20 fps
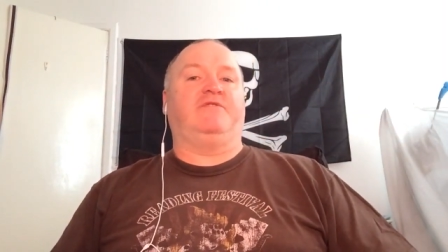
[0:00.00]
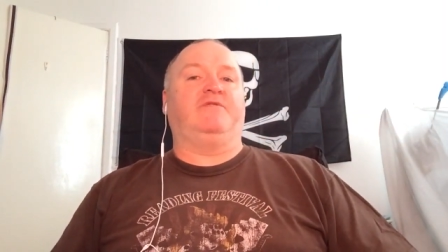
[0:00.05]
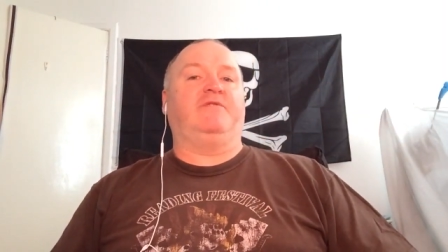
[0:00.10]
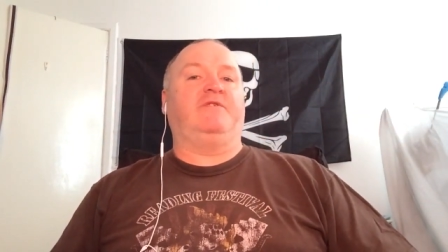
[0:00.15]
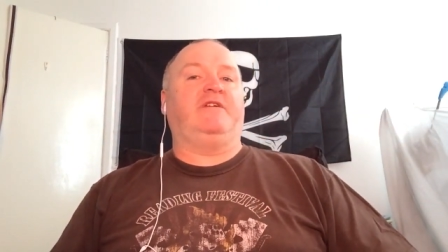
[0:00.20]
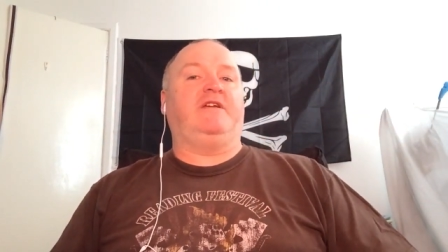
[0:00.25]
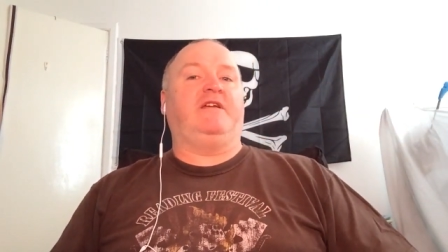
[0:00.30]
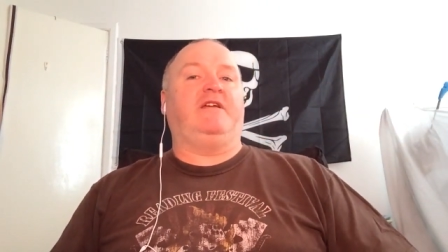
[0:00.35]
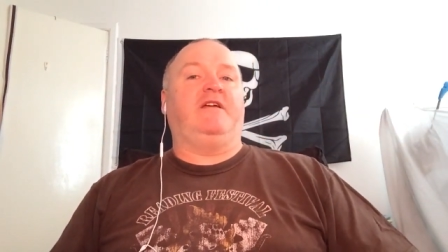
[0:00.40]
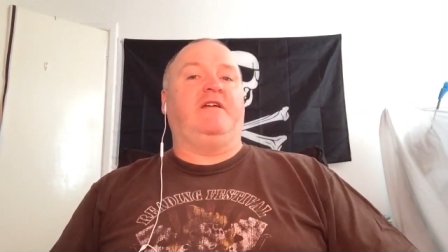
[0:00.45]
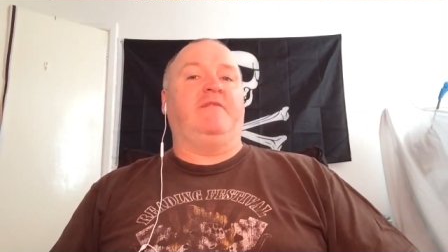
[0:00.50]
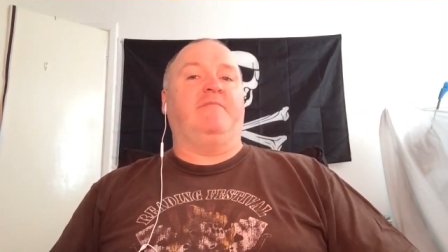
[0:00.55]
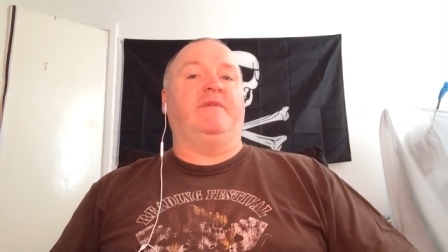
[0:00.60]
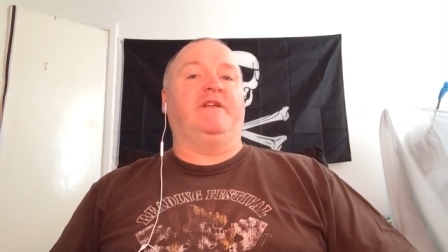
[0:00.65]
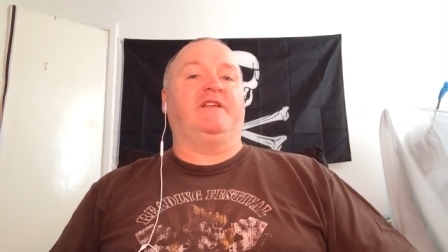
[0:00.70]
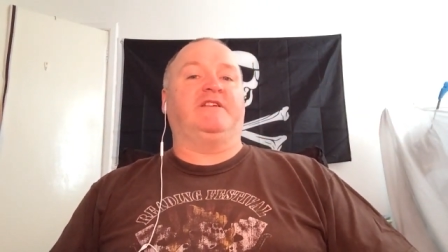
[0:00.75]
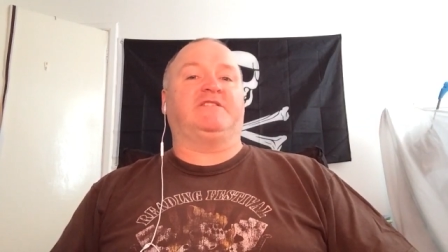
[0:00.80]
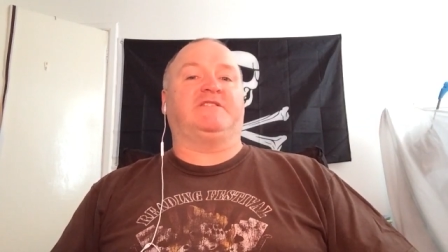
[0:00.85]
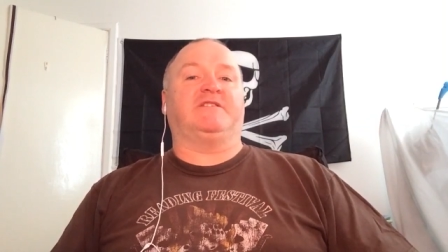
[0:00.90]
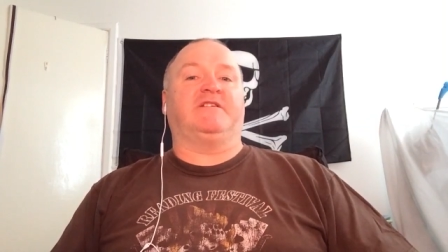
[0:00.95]
Tory
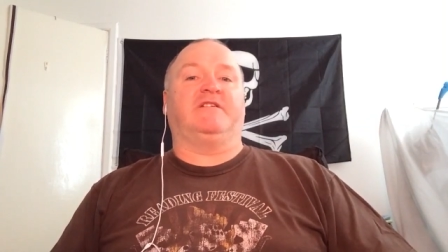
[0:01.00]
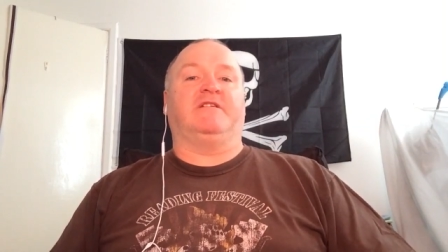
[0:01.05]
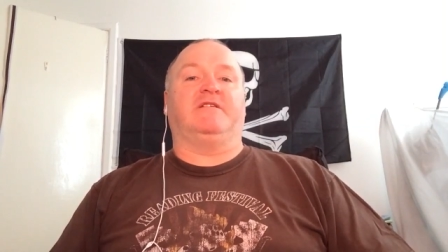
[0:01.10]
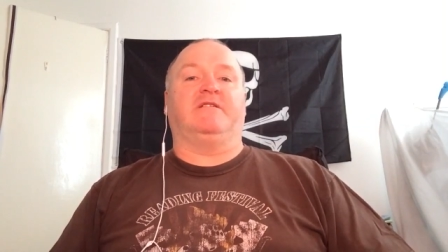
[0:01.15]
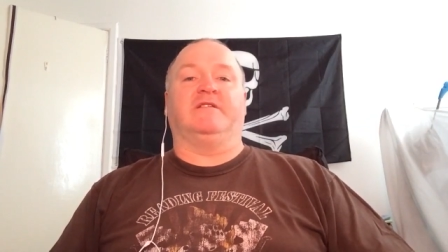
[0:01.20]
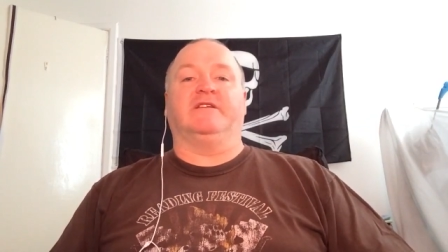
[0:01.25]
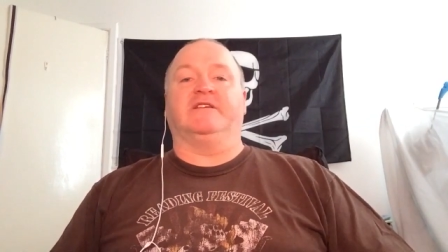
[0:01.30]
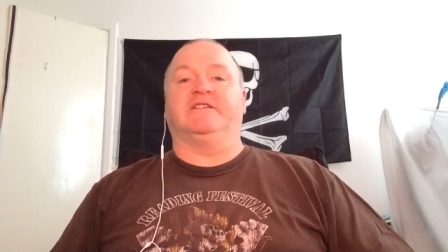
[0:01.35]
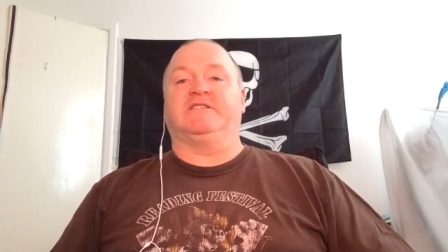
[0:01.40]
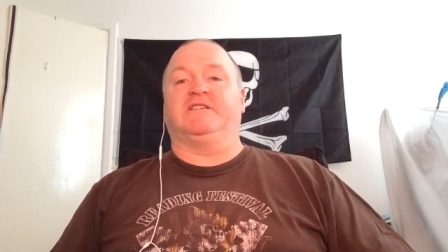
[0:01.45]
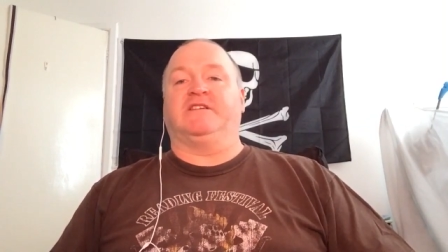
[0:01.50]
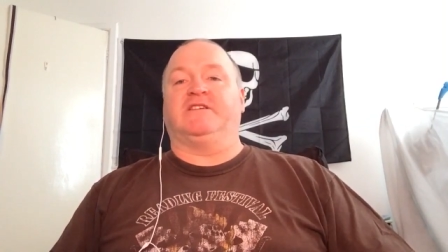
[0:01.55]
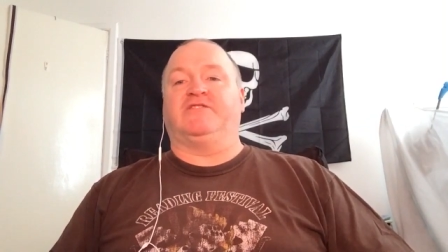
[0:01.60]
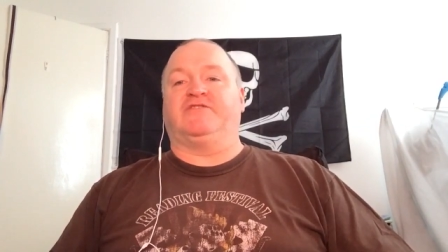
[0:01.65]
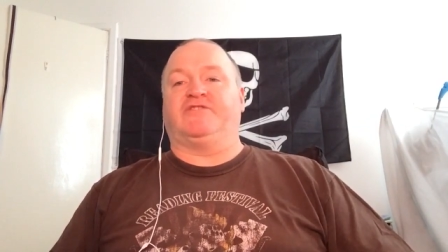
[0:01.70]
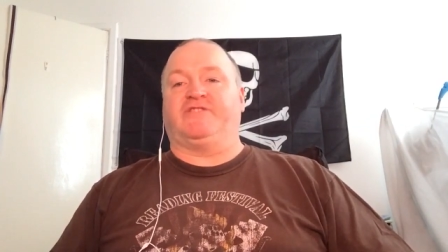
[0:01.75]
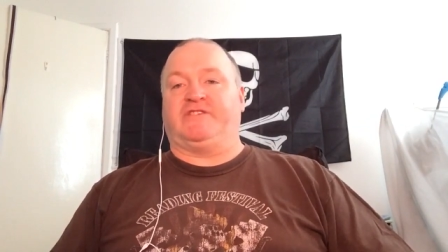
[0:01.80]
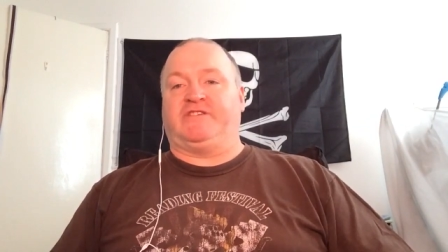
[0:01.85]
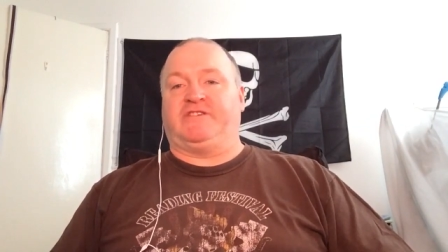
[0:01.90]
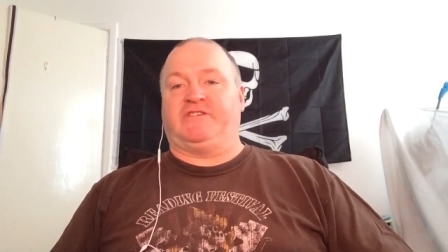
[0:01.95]
Minister Liz
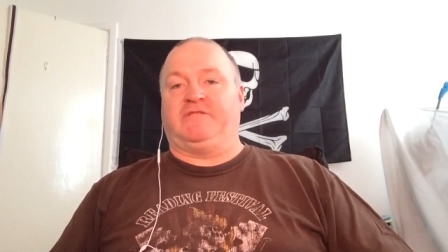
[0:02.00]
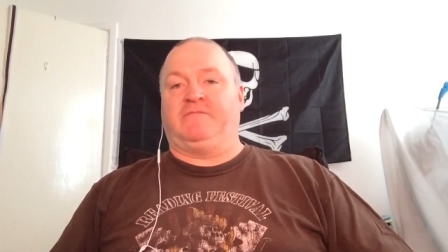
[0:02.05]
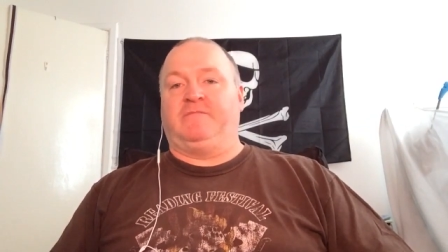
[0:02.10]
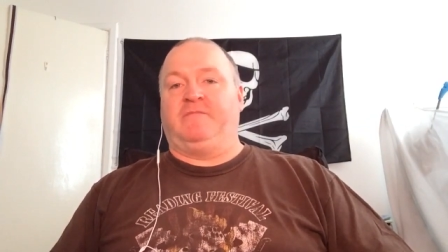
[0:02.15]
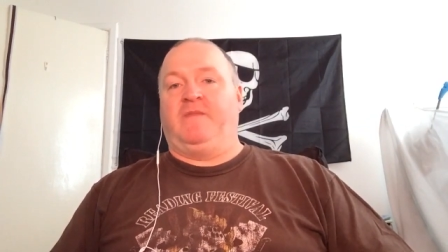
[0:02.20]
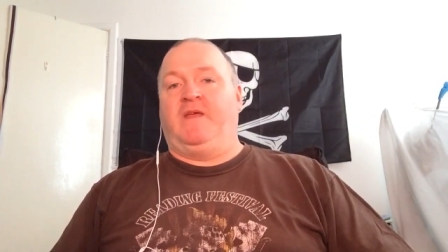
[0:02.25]
Truss